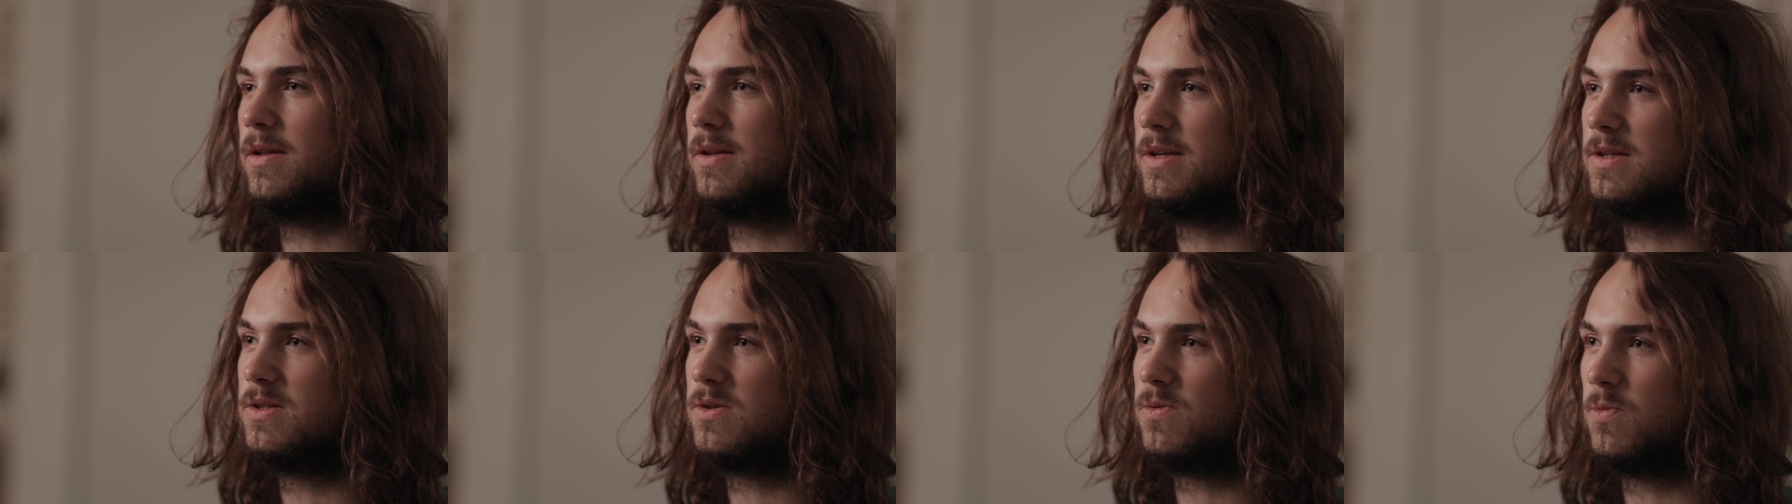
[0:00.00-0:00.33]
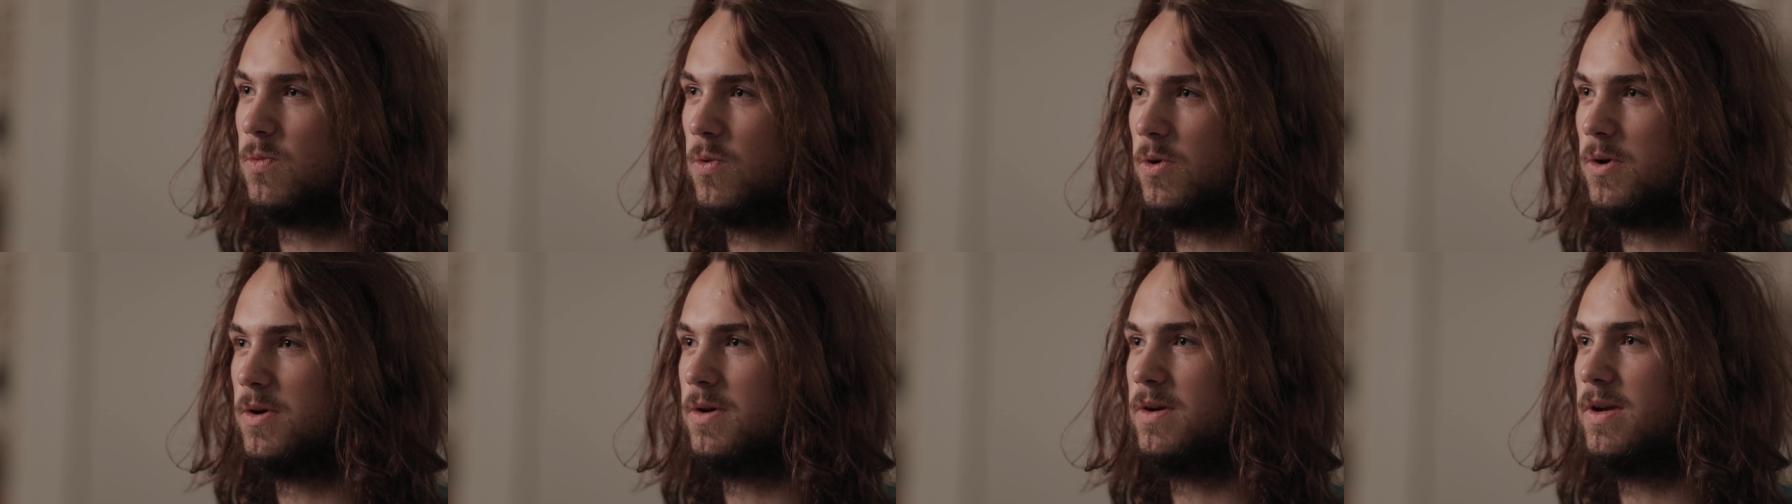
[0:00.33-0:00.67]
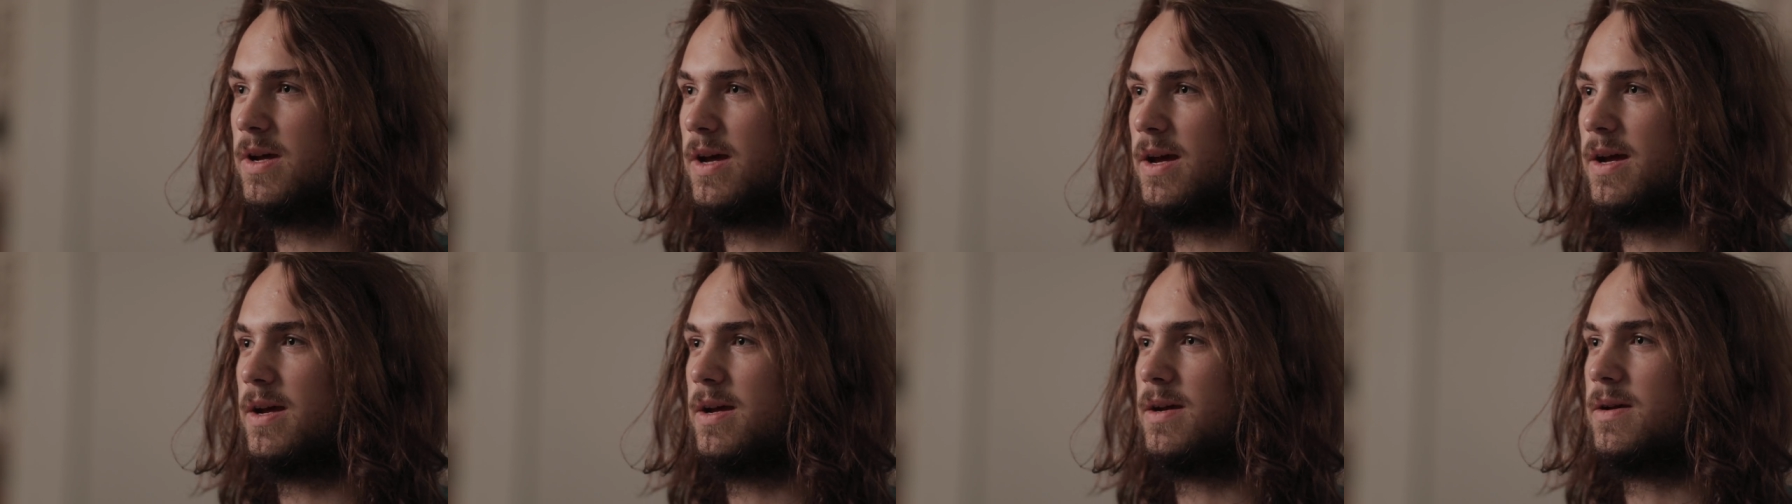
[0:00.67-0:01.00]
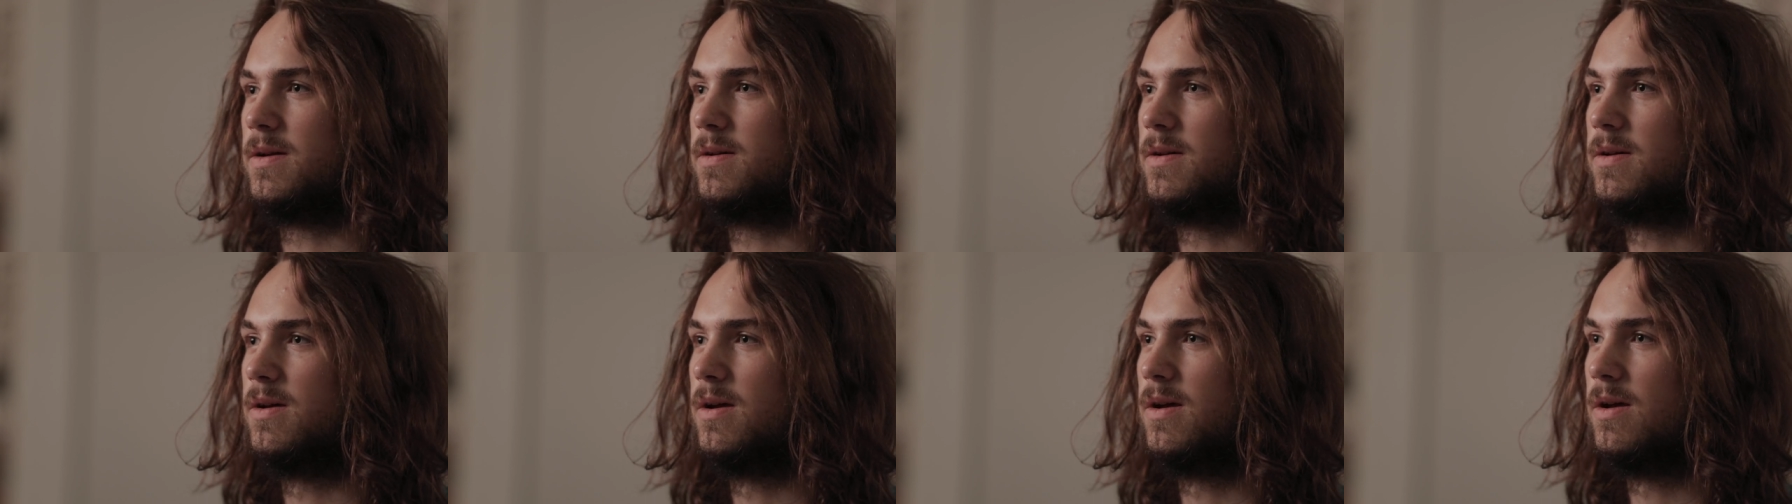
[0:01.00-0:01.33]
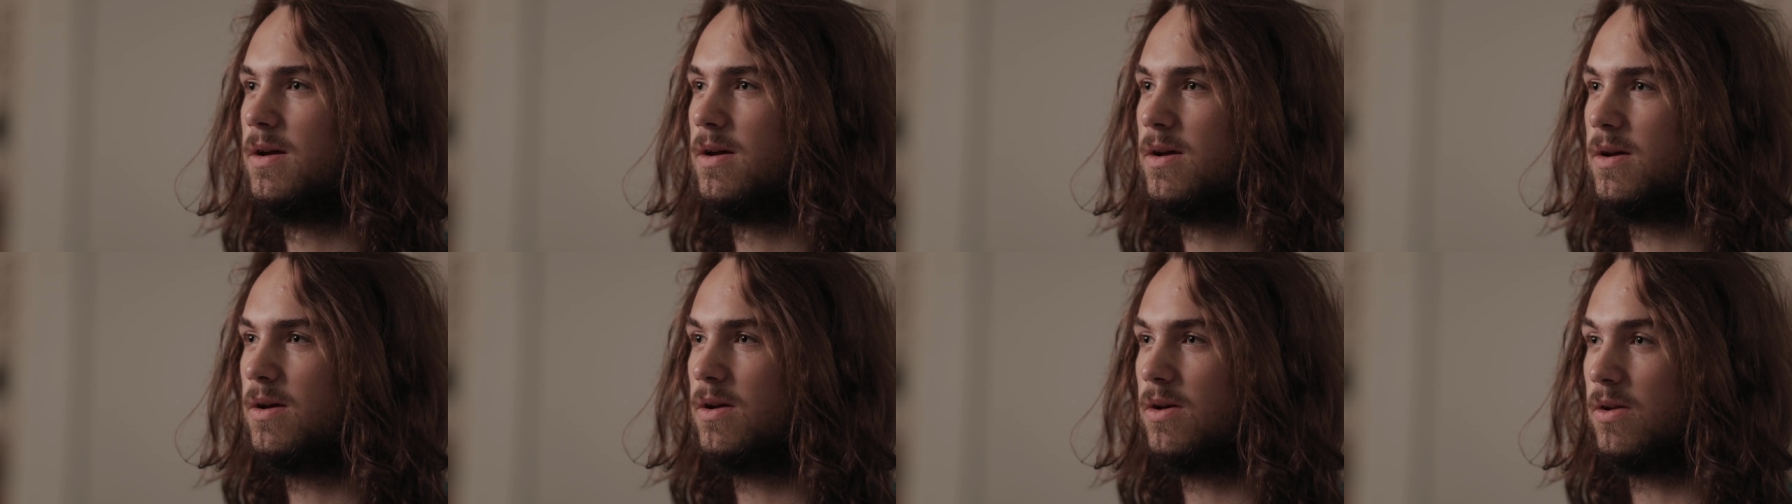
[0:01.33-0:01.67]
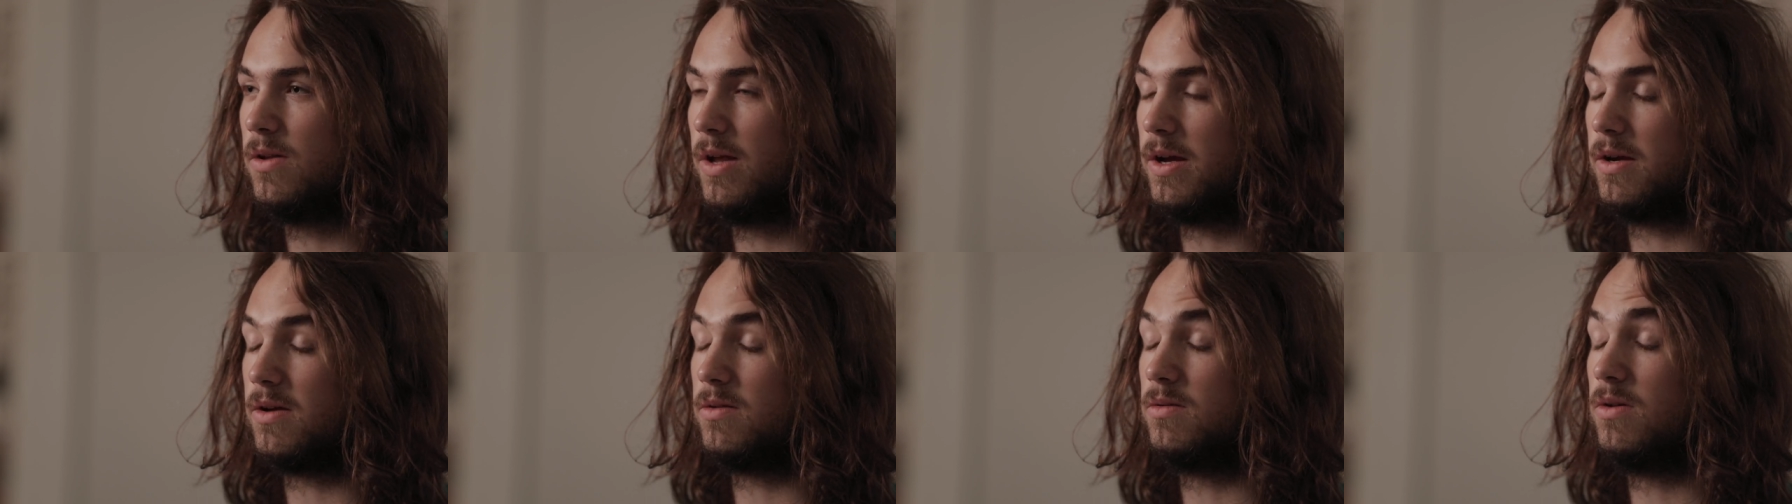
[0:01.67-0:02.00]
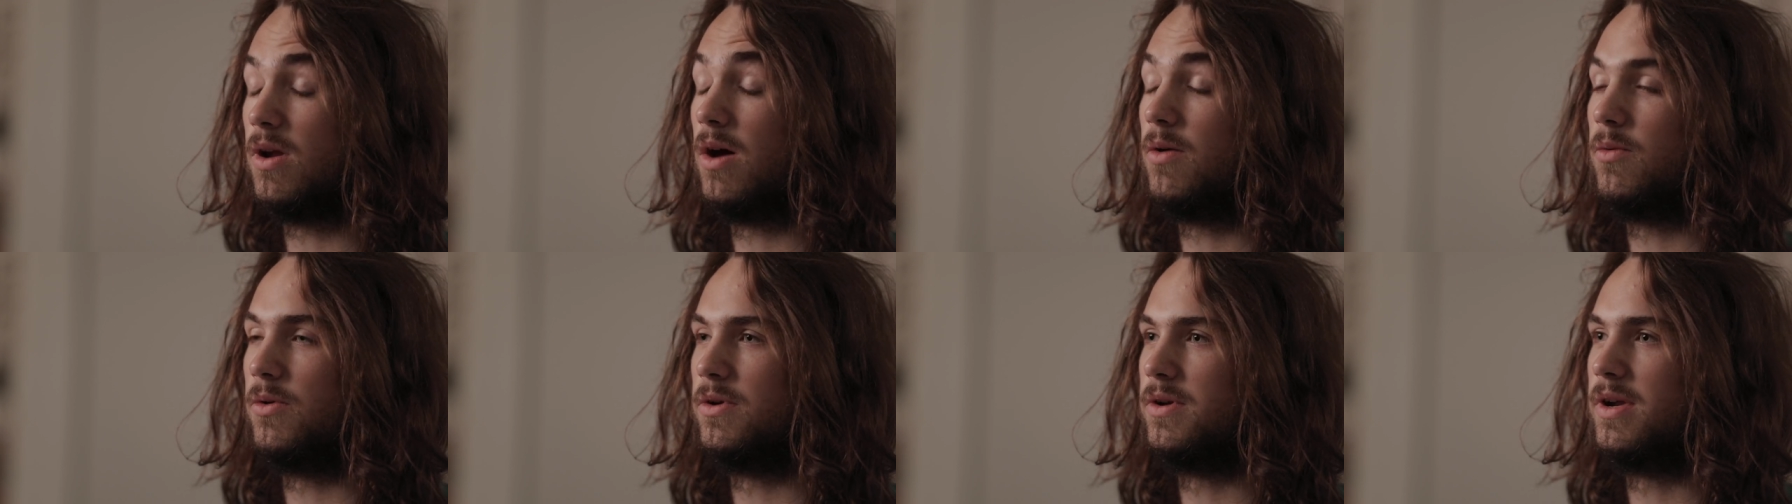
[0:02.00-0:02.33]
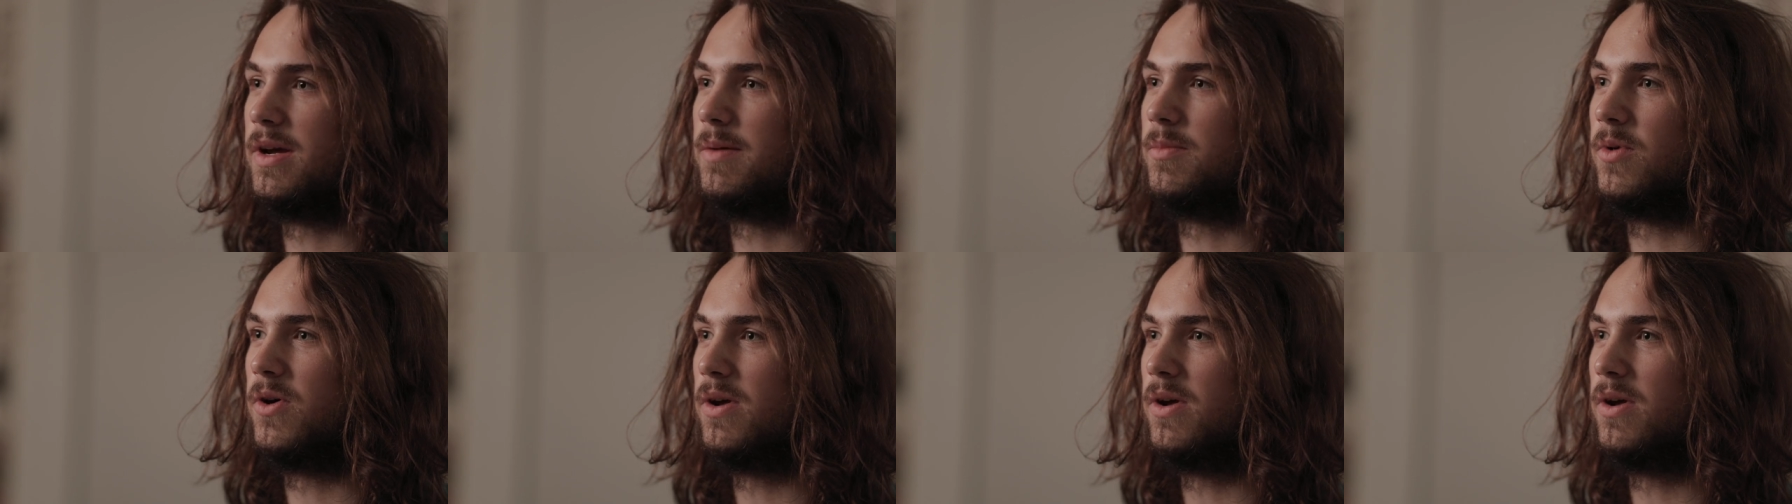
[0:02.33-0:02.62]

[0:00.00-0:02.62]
at least one day, like not one day,